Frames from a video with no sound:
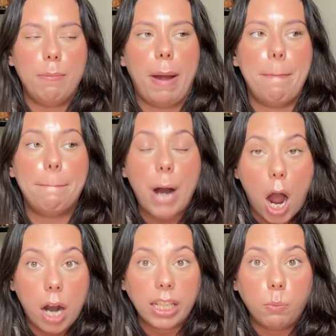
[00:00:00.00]
My
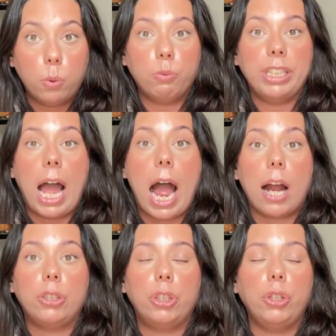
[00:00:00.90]
body will
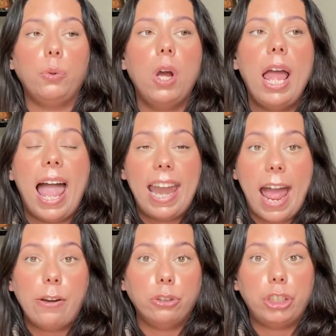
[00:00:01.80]
react to an
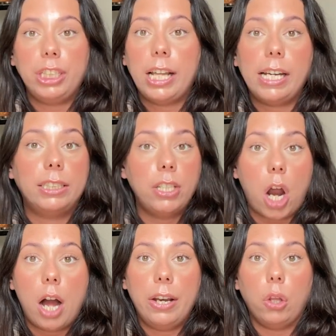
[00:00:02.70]
energy that is
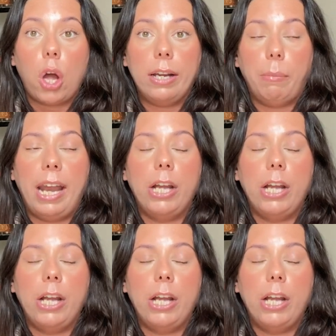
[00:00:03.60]
not in alignment.